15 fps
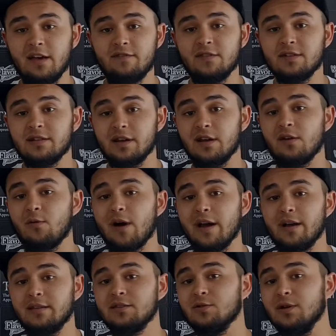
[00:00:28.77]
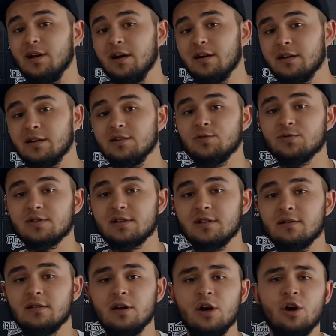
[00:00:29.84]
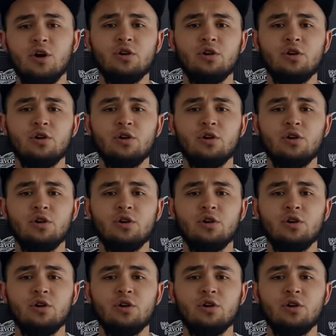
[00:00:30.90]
effort required to learn a new skill,